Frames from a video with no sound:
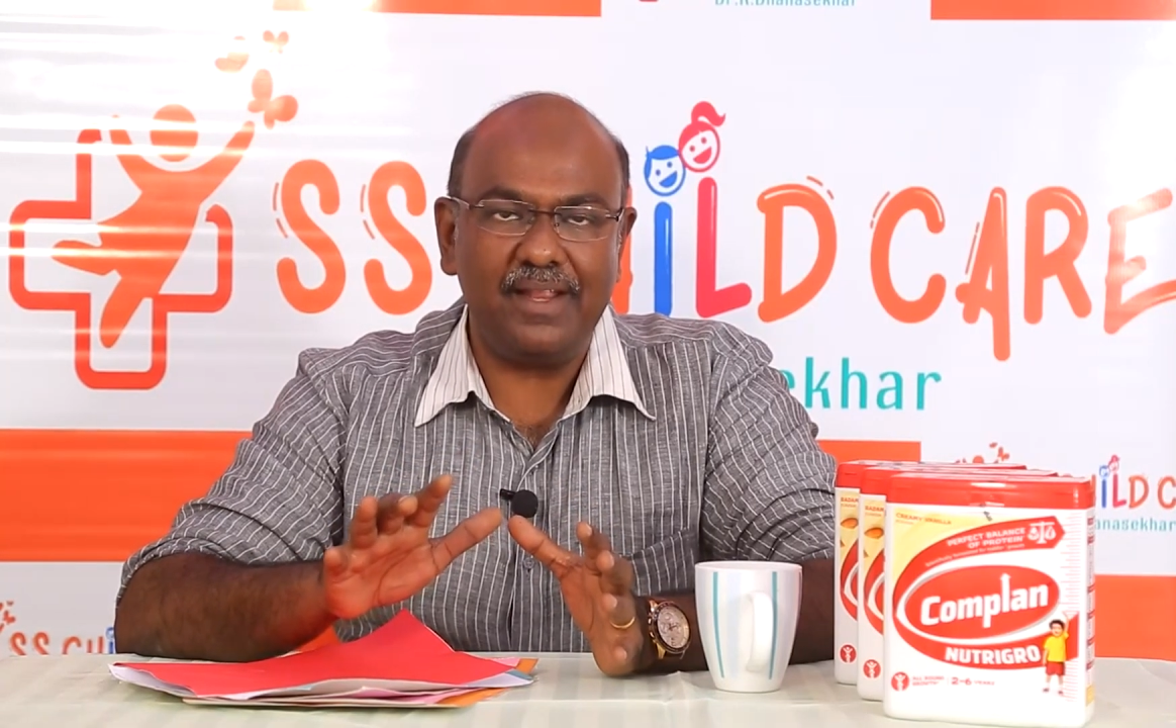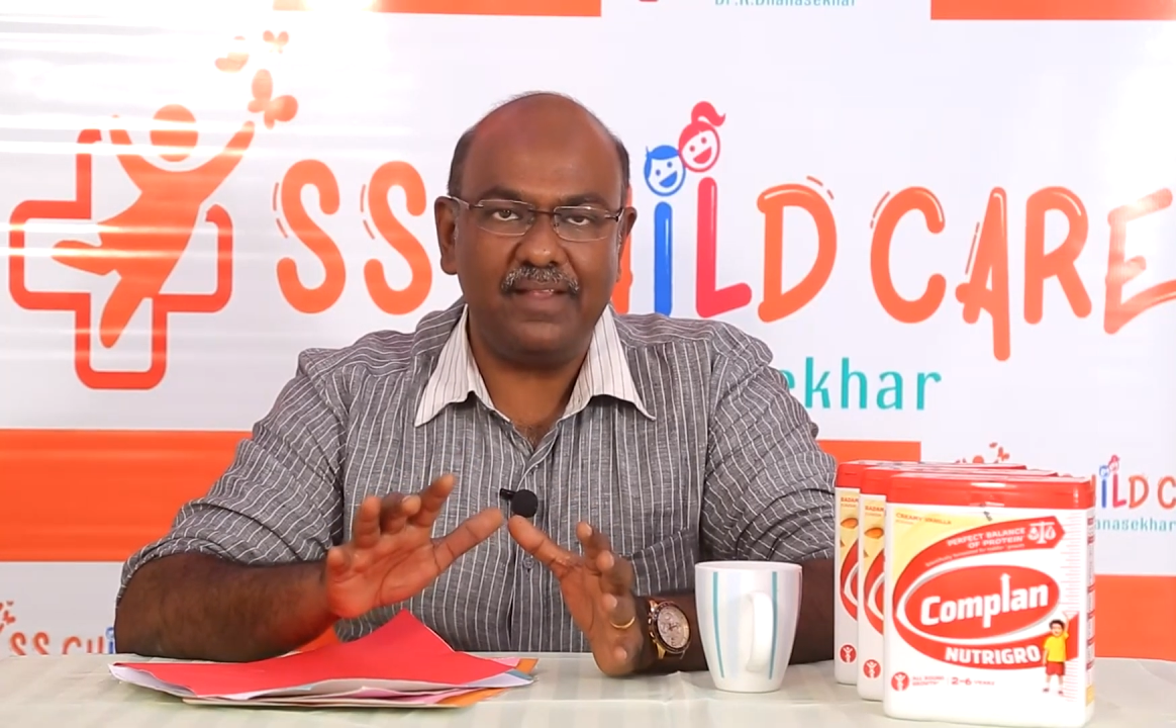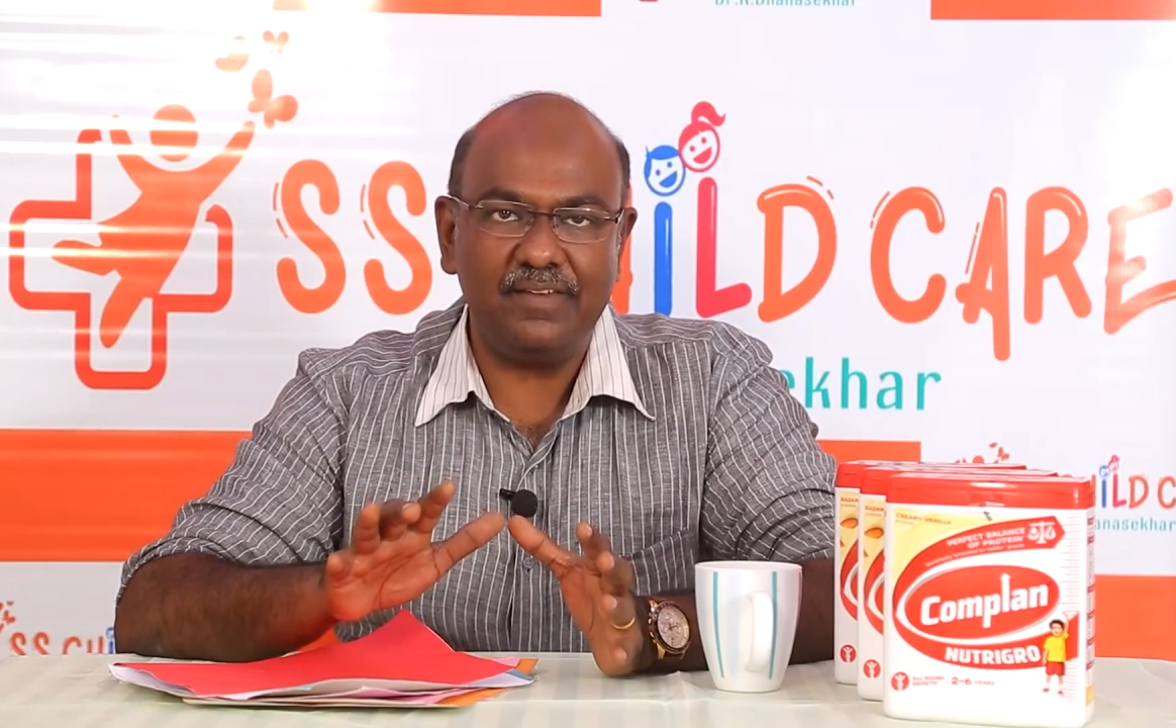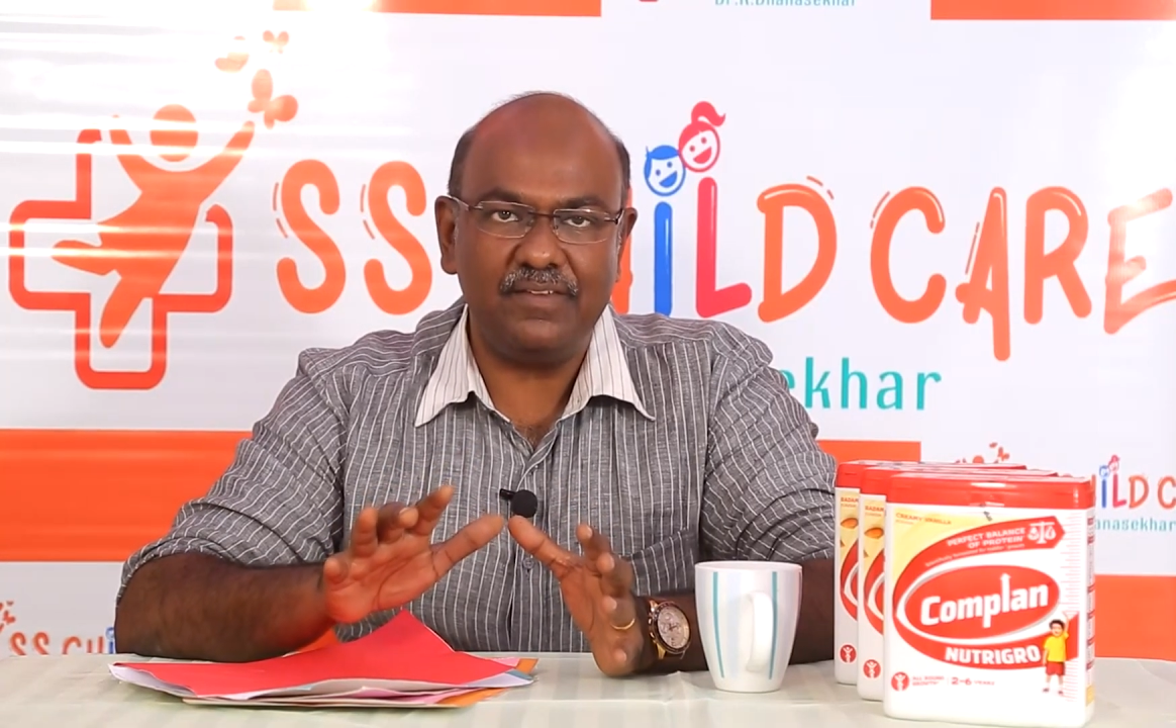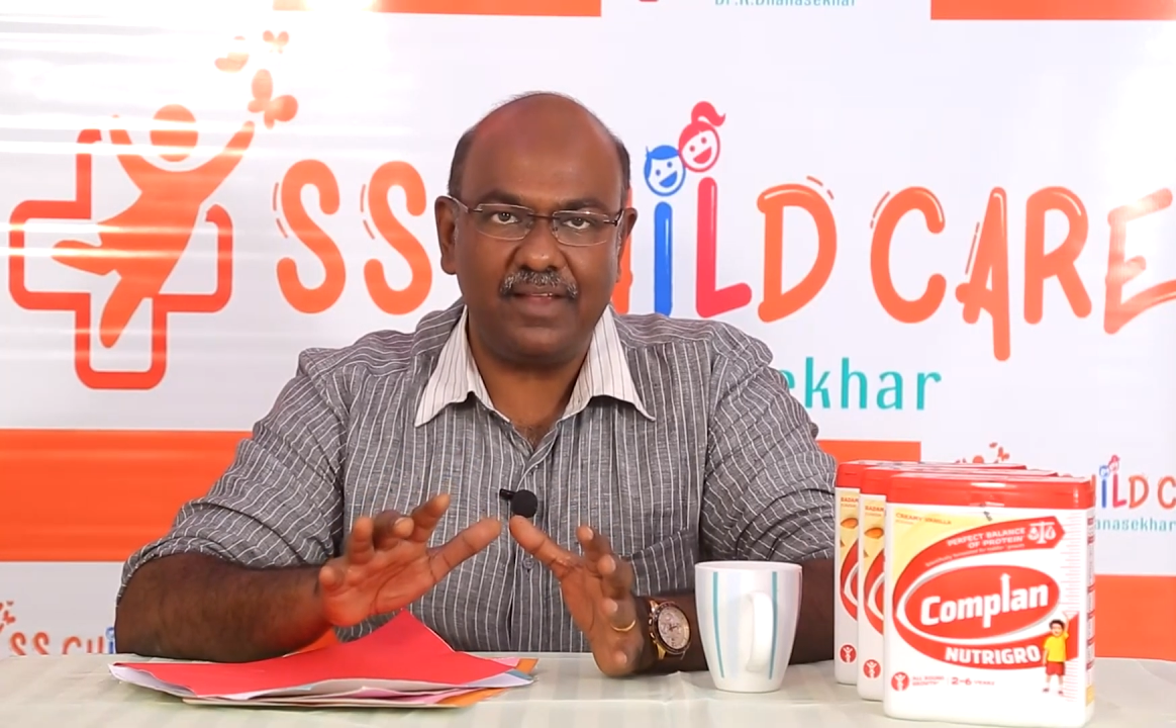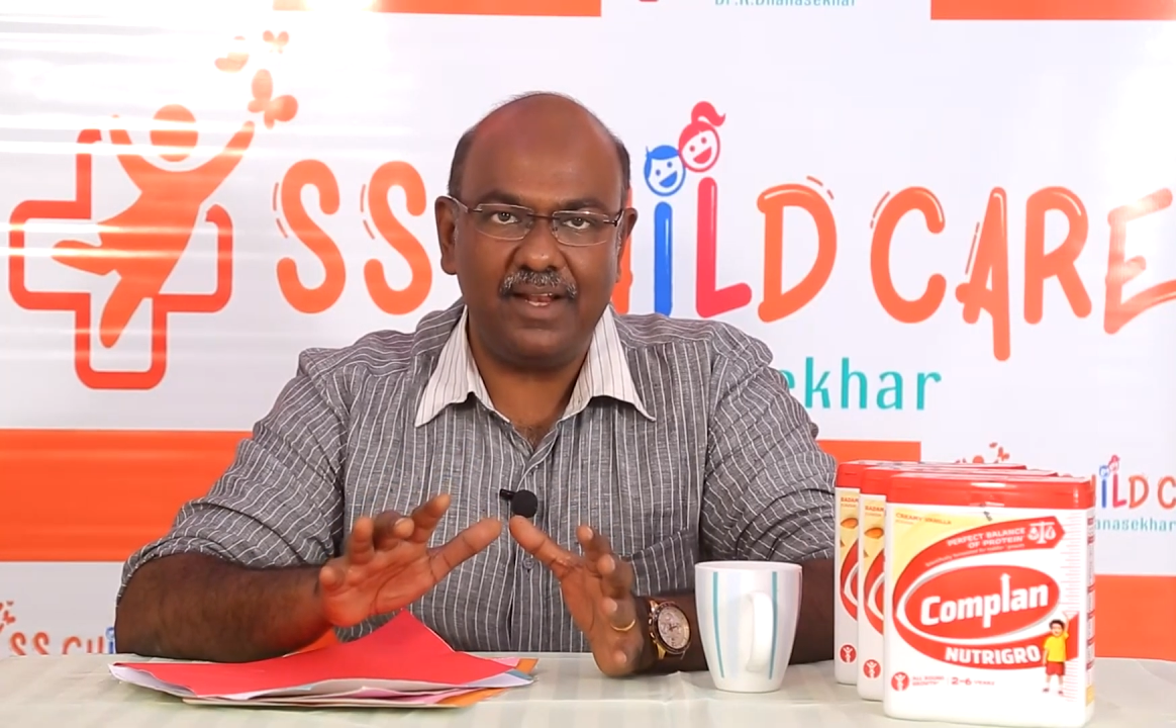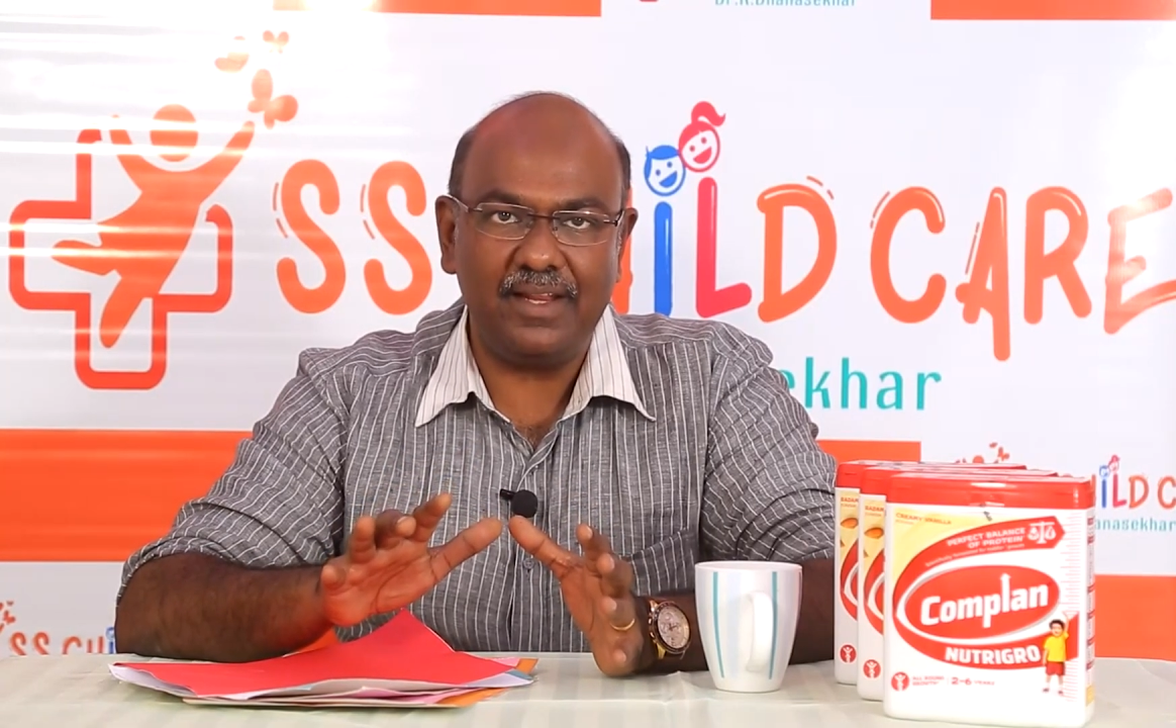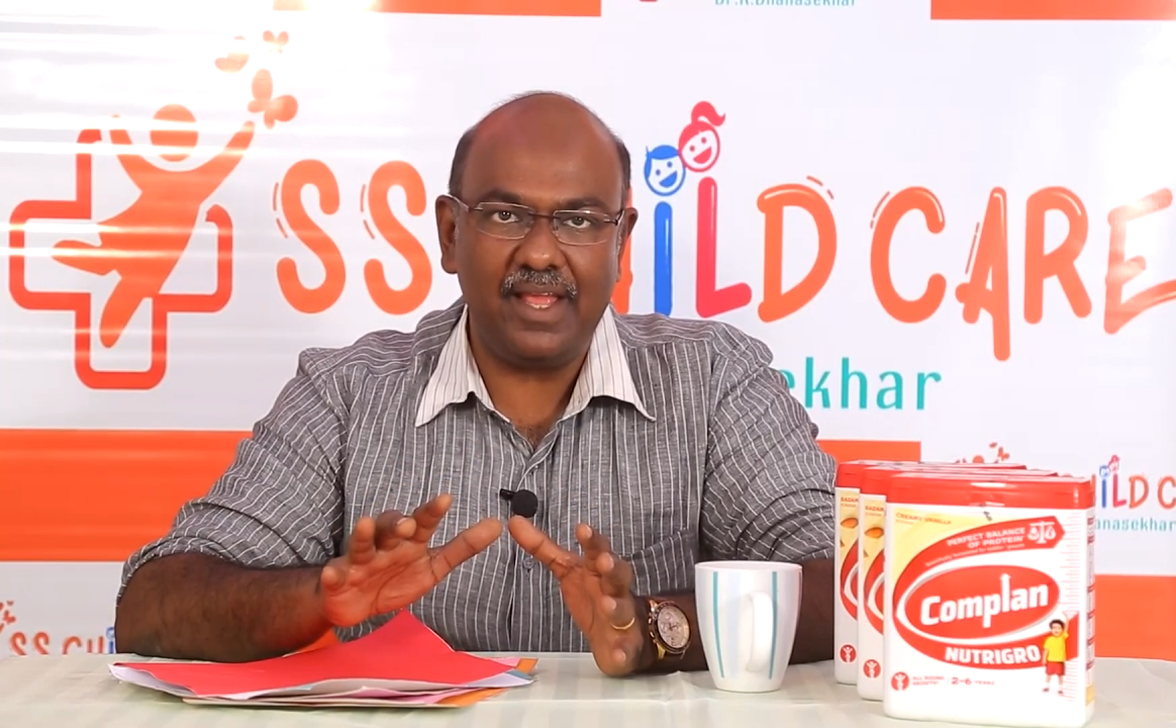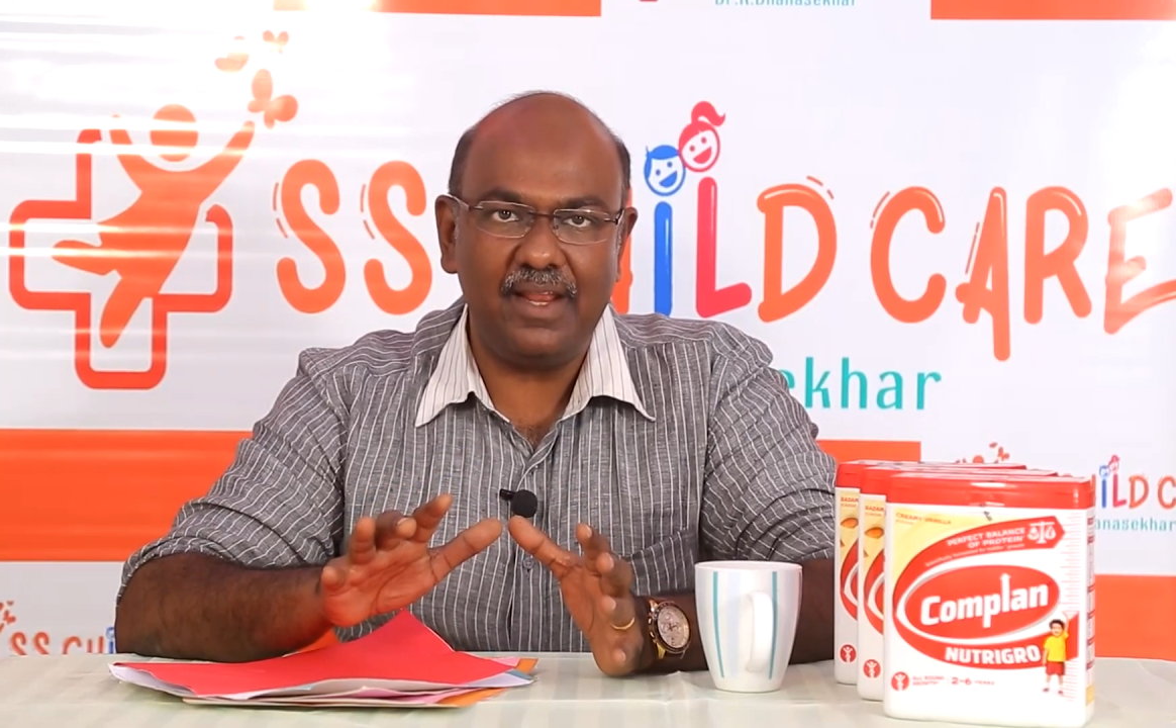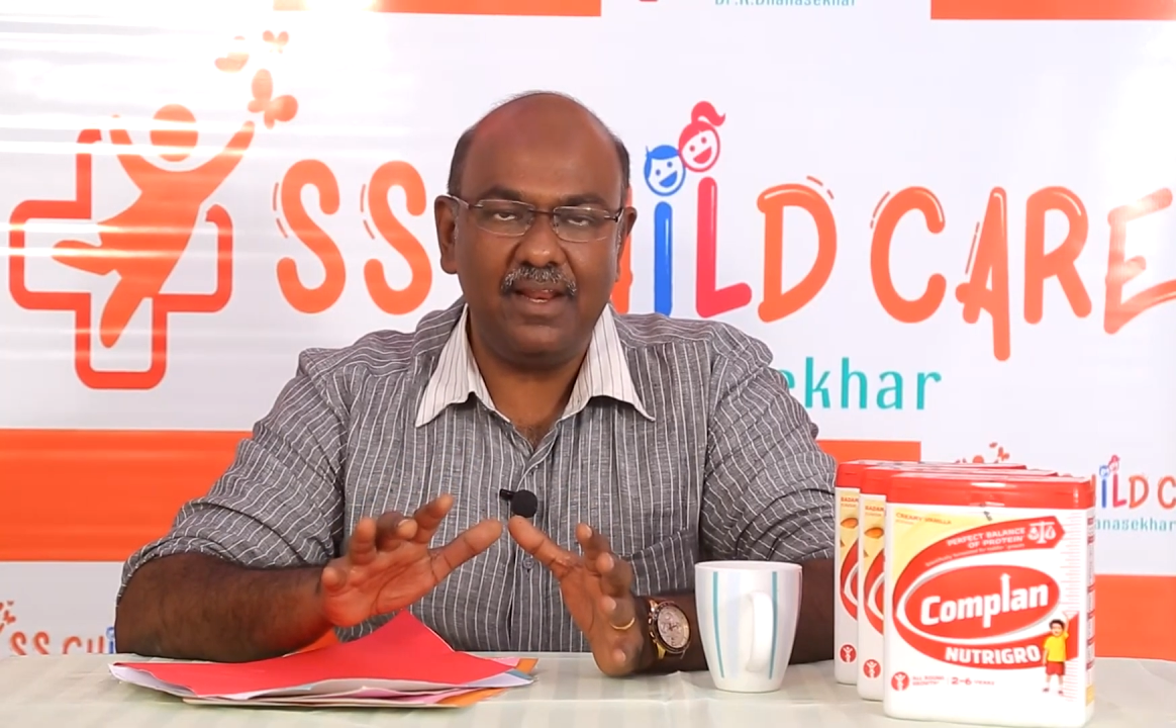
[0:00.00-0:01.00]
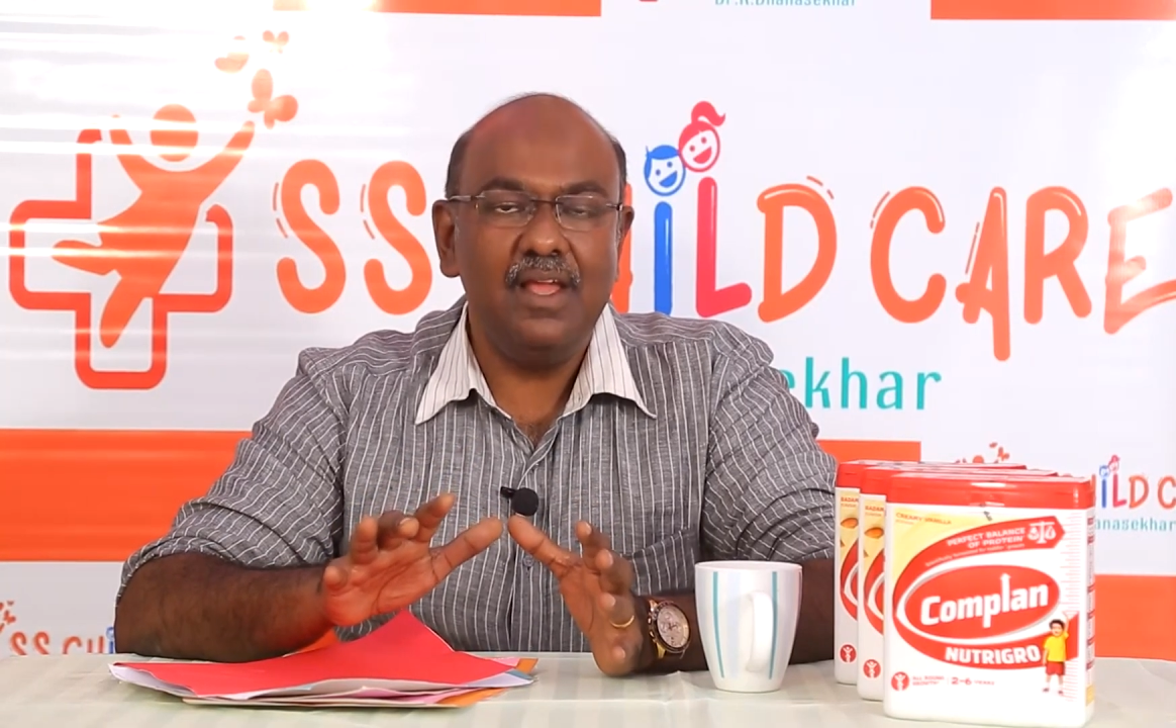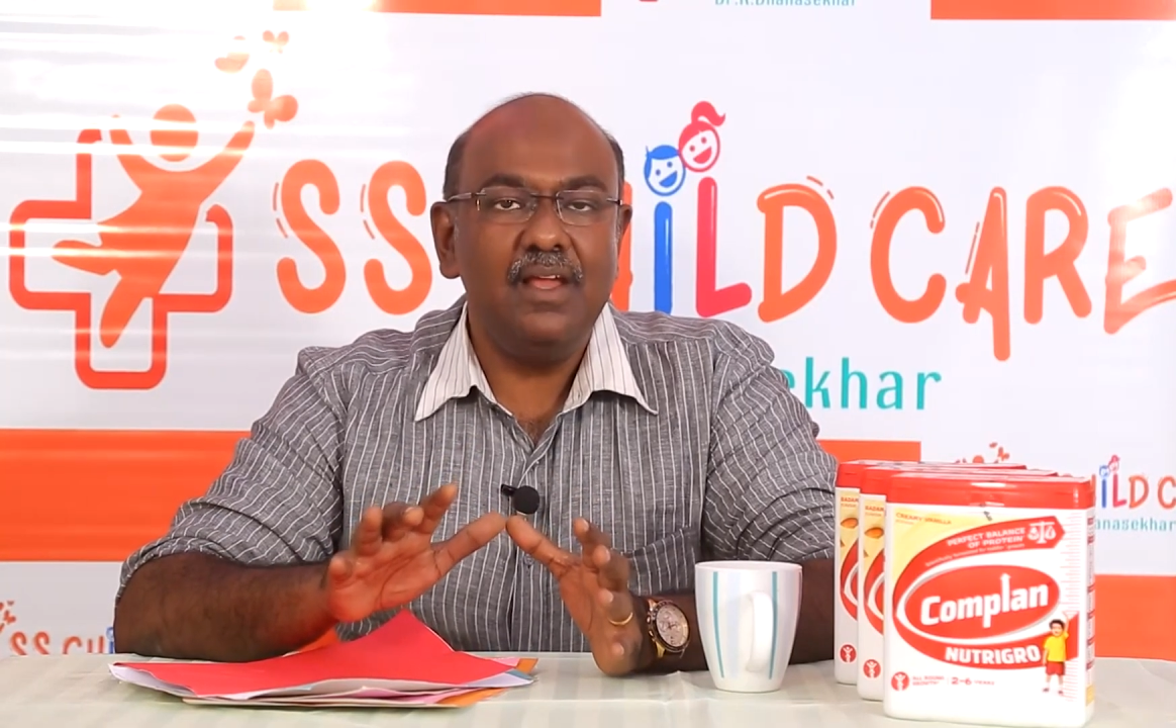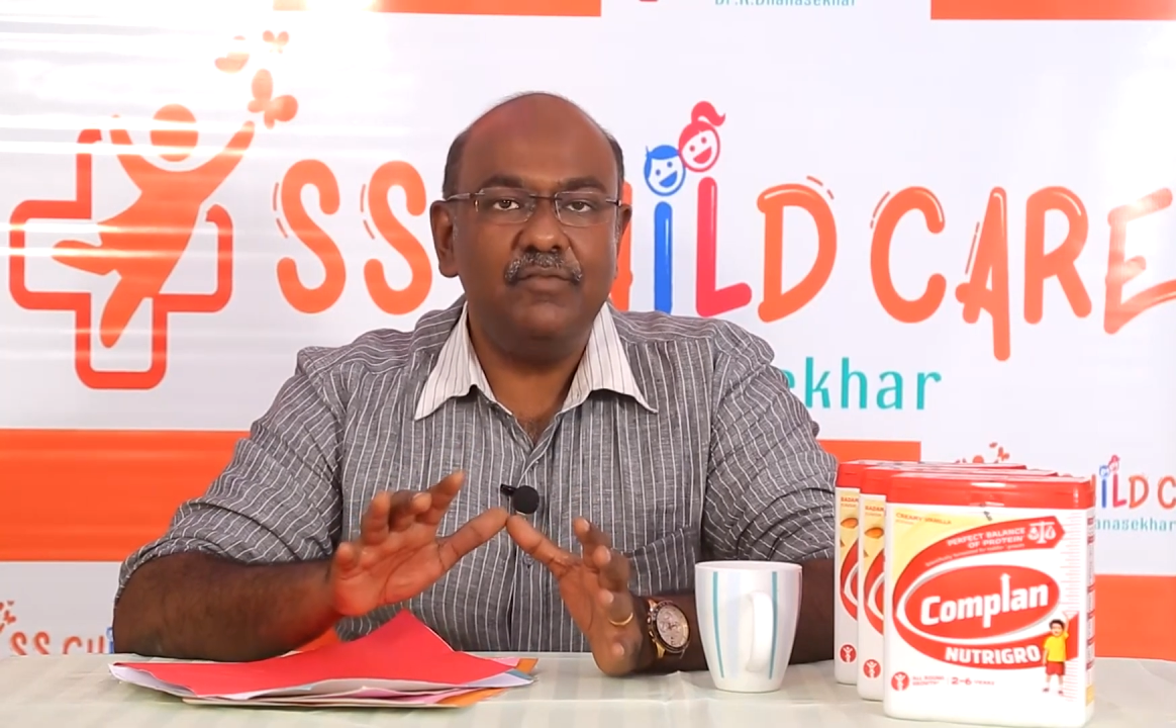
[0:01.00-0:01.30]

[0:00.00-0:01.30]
Childcare.